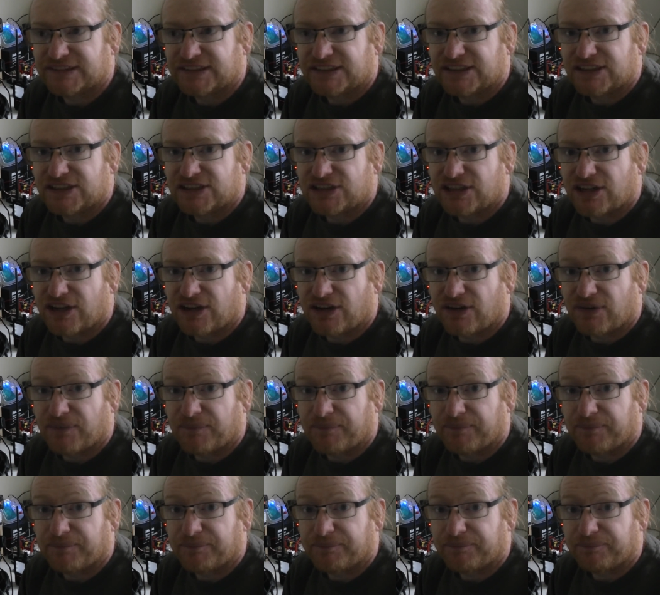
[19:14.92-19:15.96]
So
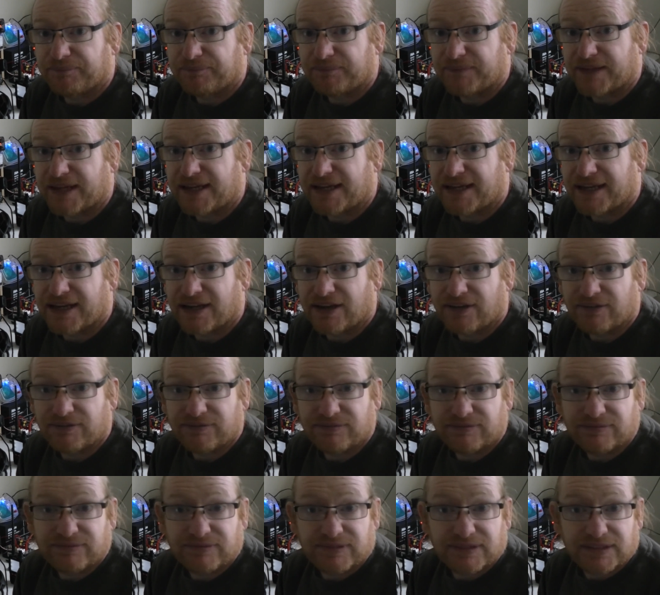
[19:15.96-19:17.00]
there you go.
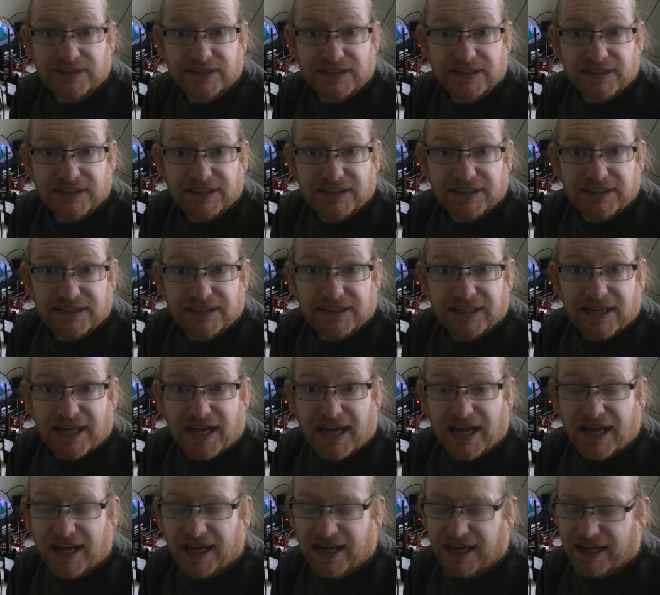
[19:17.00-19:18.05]

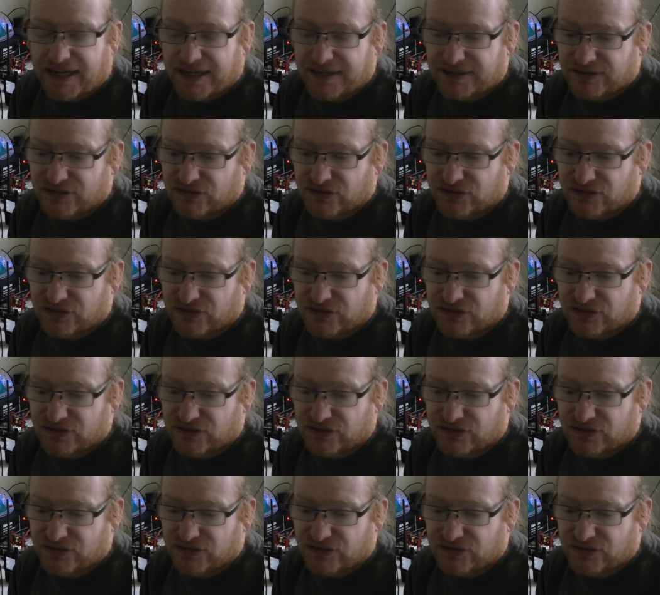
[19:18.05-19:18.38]
I